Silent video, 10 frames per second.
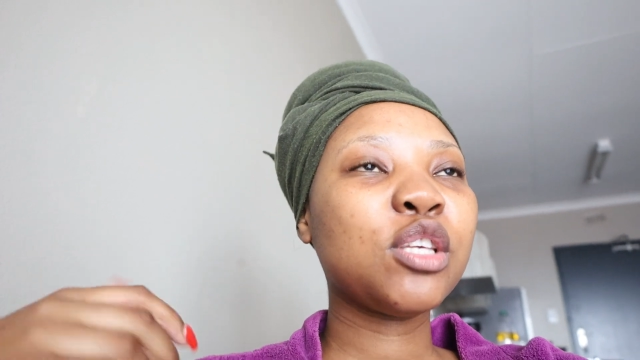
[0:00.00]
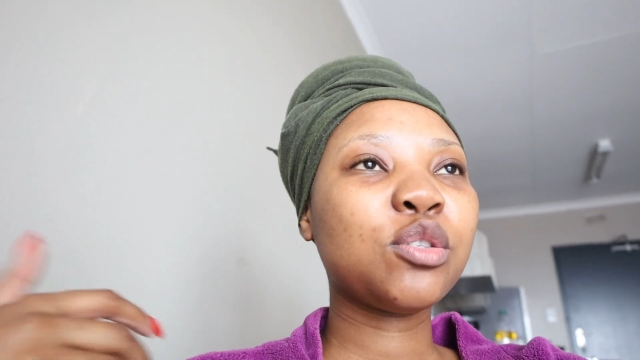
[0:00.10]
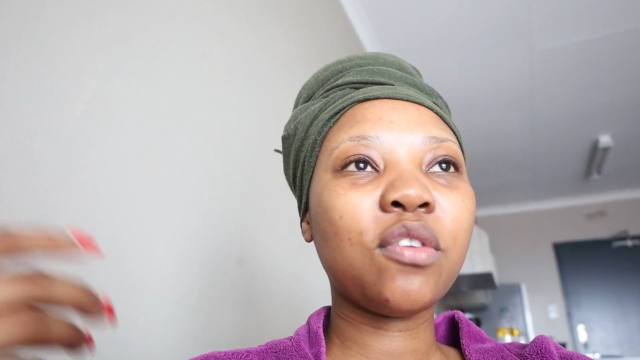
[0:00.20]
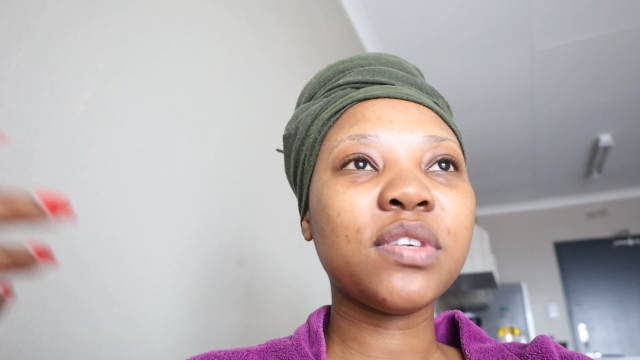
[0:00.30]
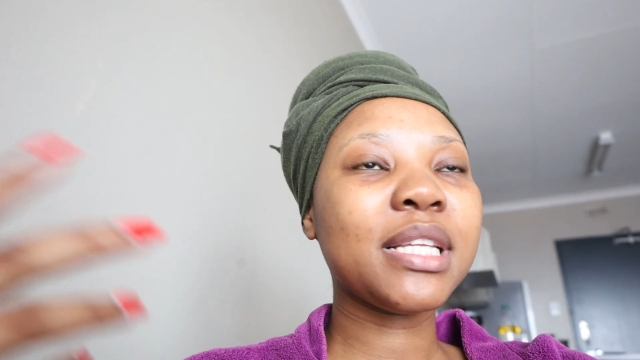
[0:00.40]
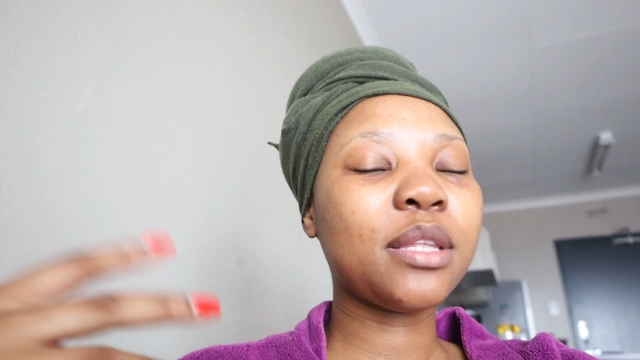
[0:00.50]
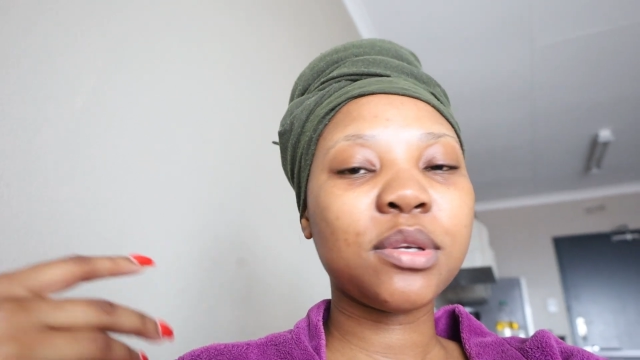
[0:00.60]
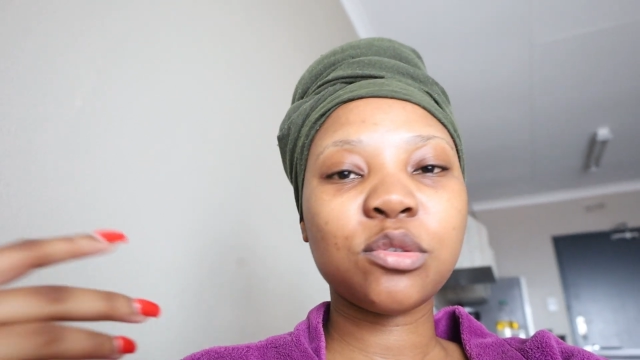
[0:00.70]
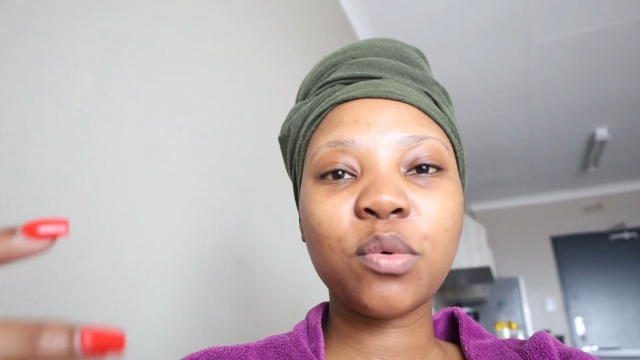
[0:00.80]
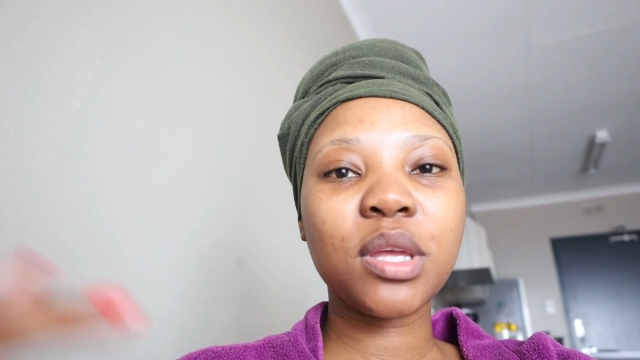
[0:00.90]
So obviously there
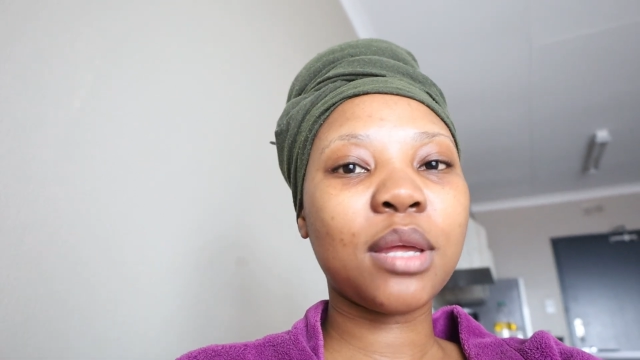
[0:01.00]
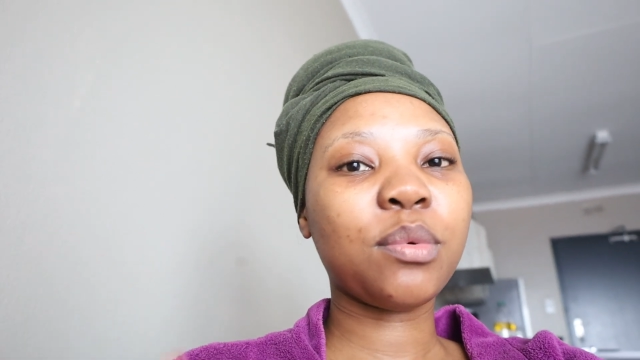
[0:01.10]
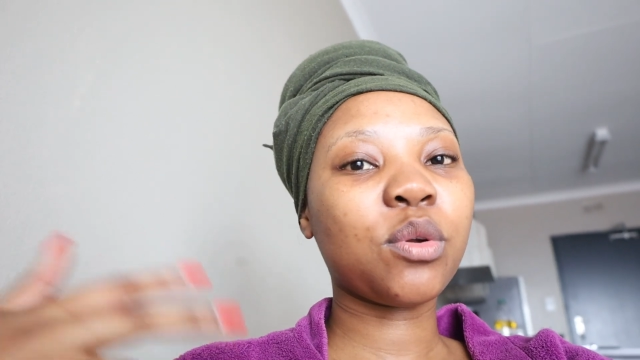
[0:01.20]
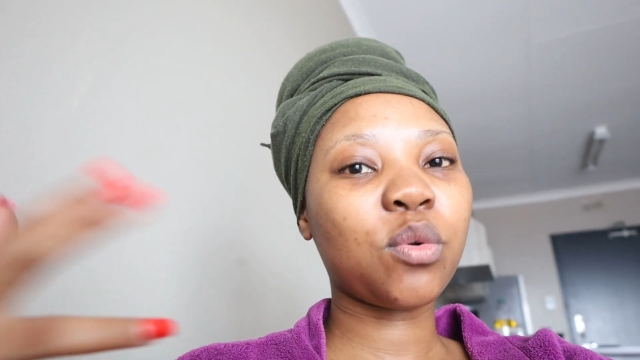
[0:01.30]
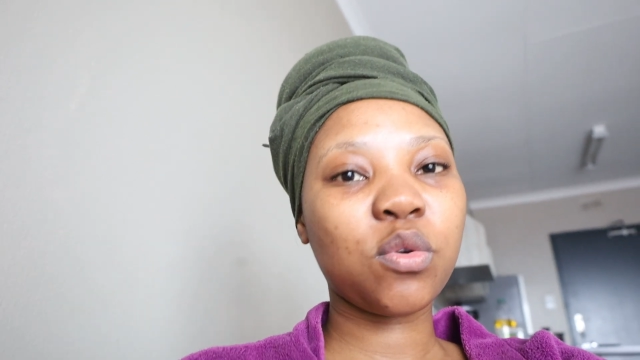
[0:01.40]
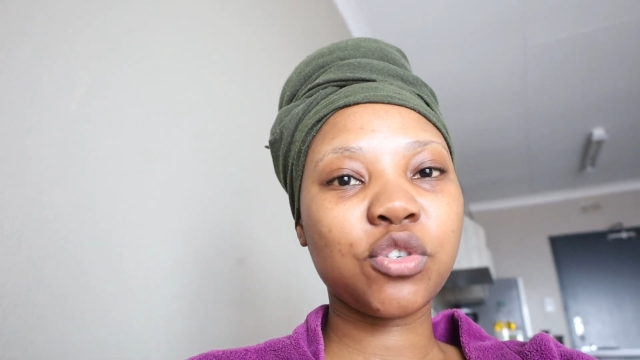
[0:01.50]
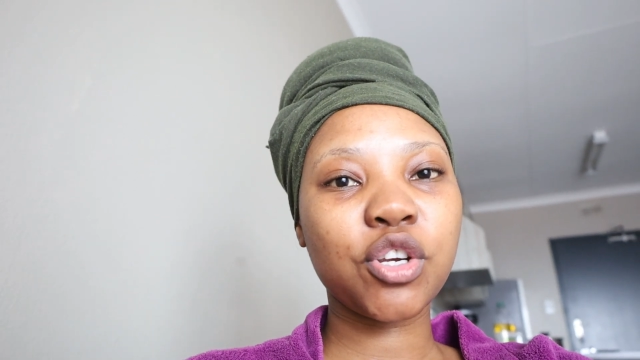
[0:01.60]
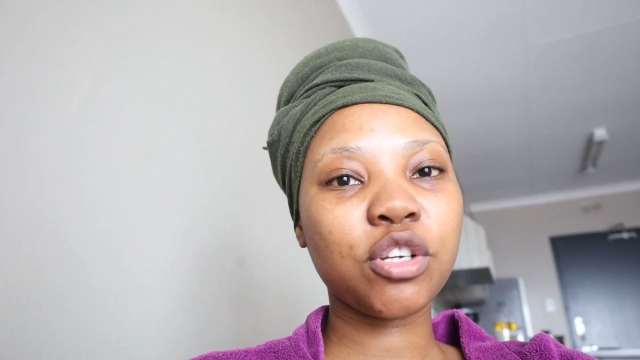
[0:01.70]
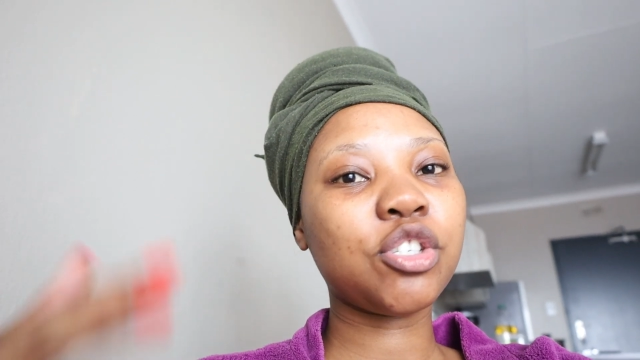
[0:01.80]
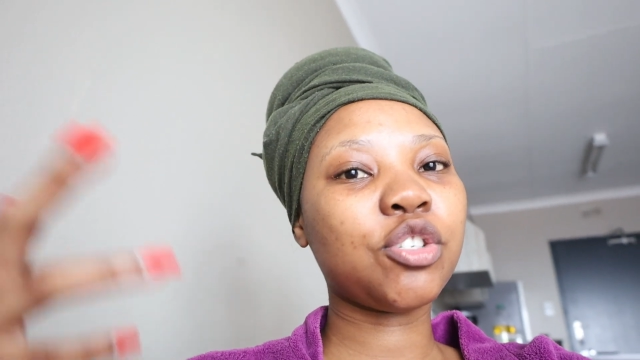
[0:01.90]
was no way that we could go to
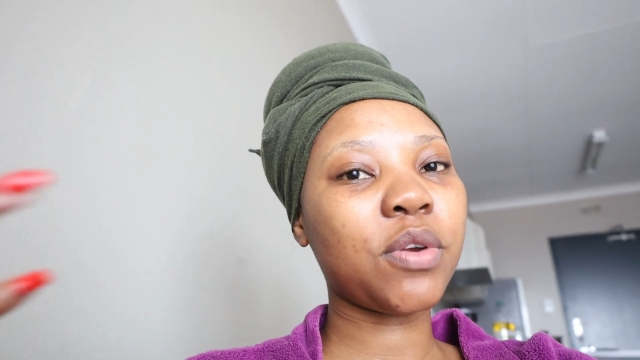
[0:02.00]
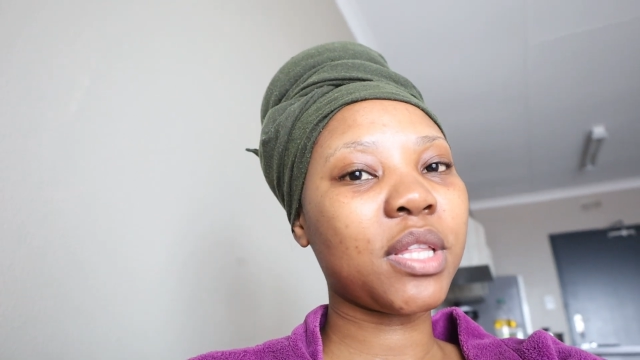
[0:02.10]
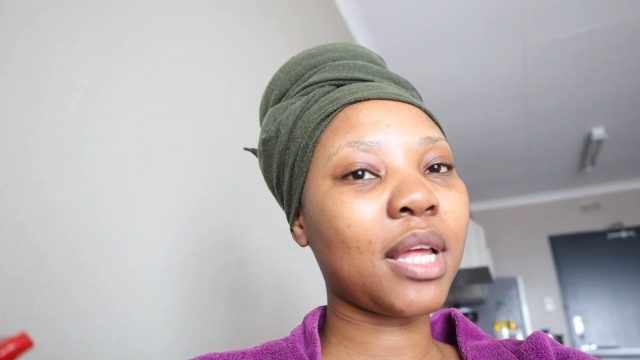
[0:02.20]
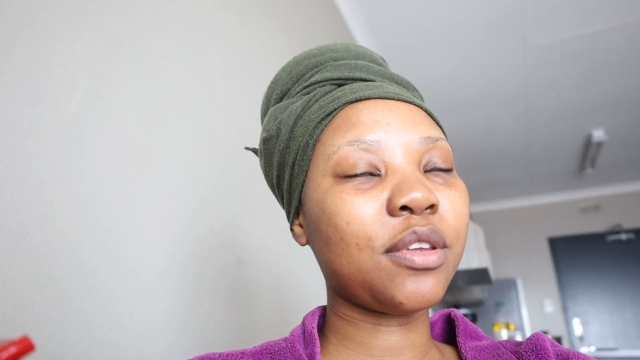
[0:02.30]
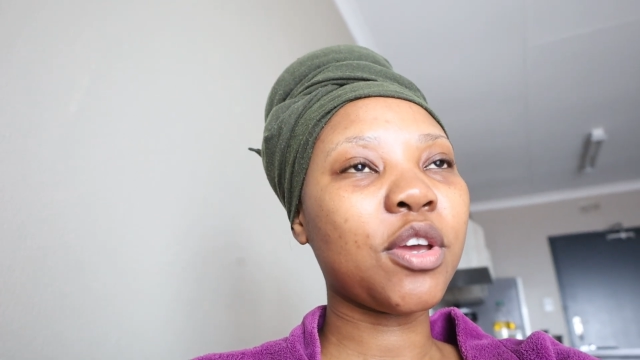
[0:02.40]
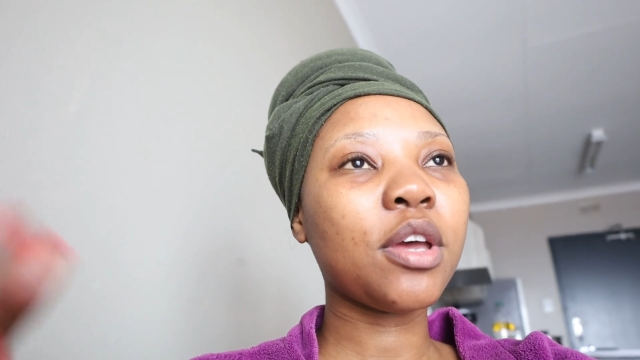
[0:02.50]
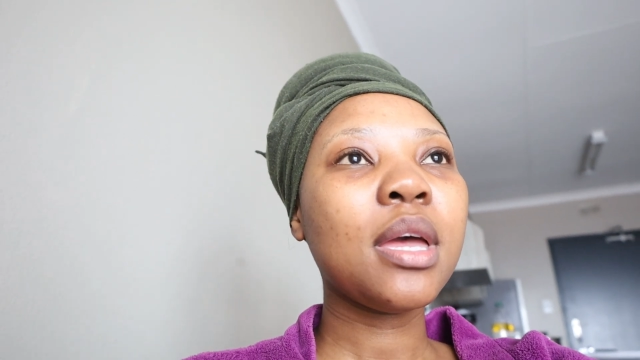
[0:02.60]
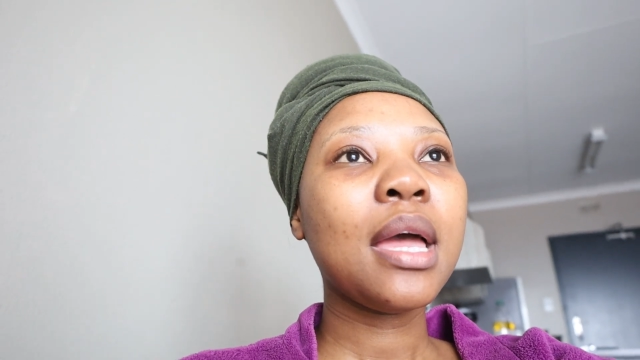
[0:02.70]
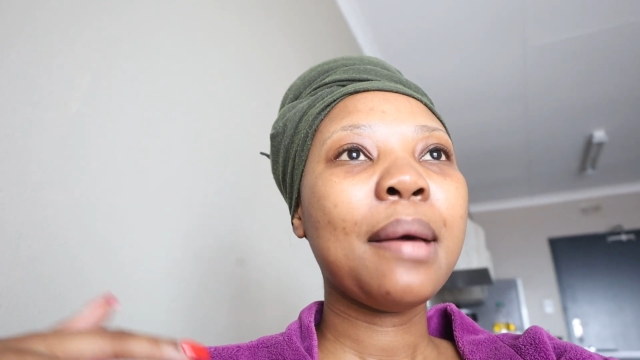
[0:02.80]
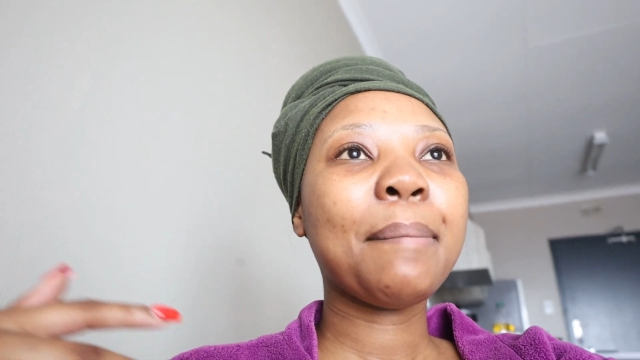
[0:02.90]
church during that year.
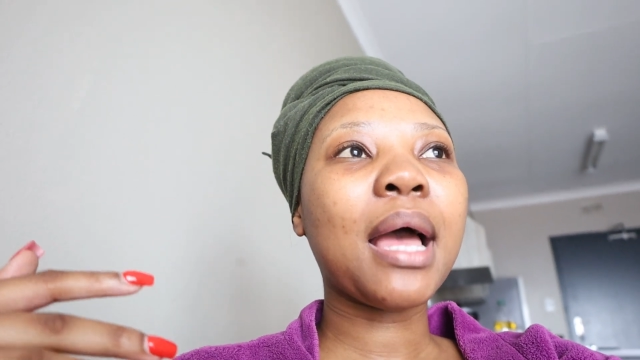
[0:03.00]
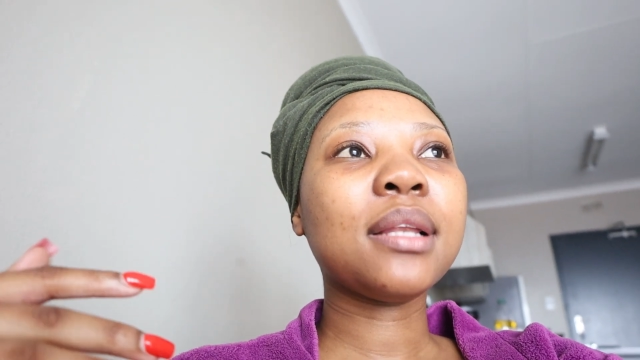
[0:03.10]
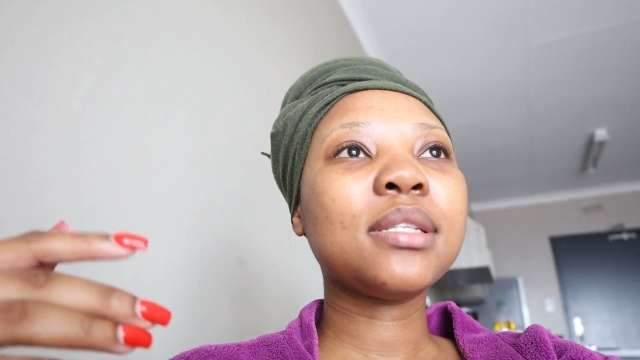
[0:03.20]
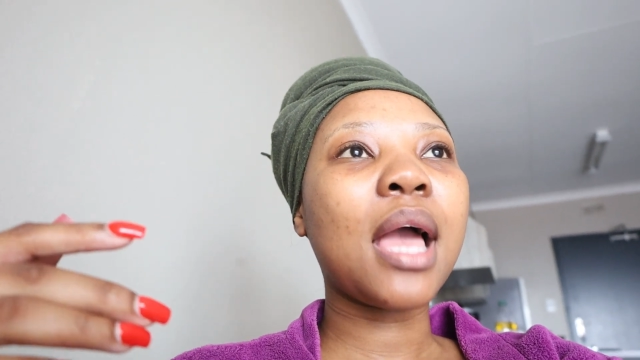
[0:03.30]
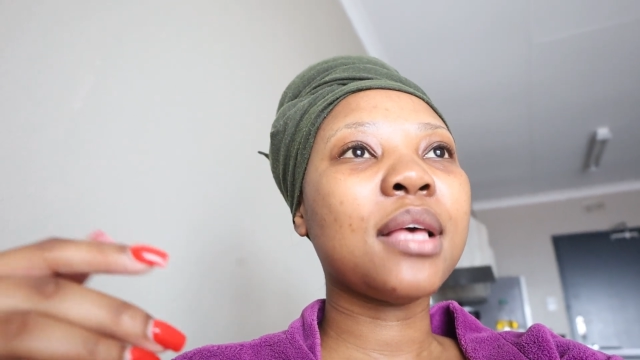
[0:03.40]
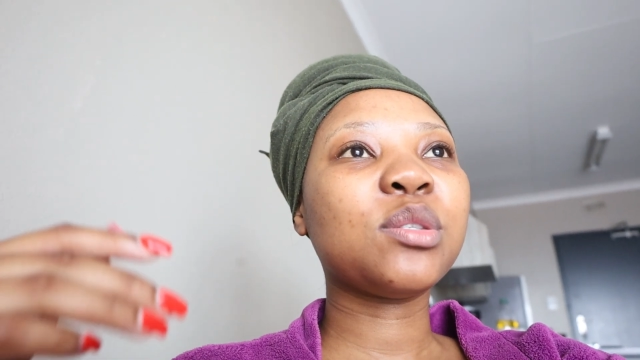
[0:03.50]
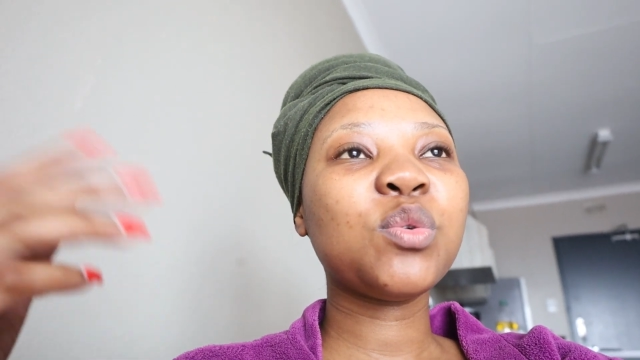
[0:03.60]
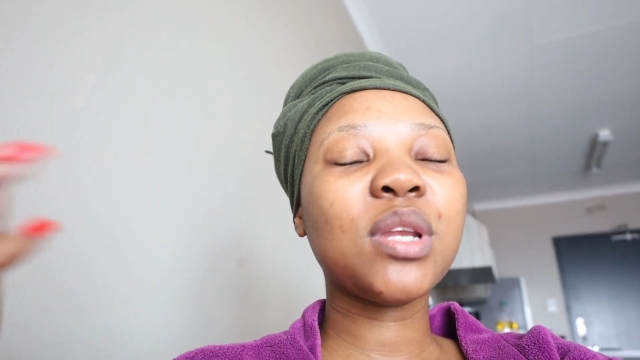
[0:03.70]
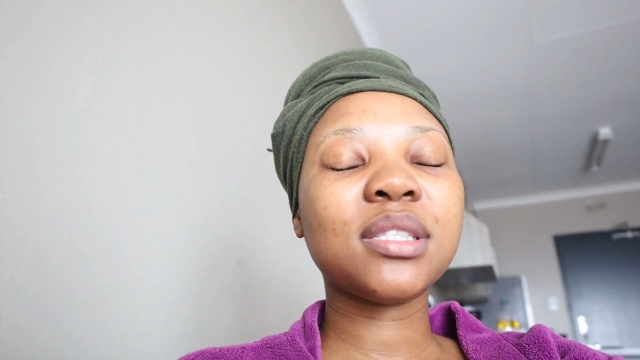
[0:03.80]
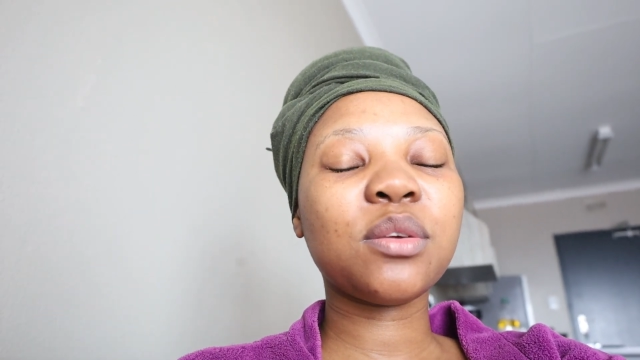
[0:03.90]
But as
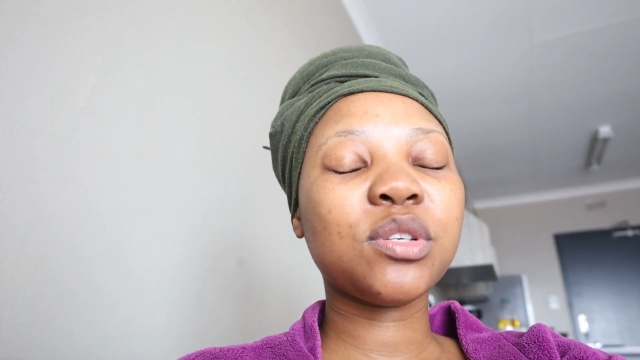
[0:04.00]
soon as the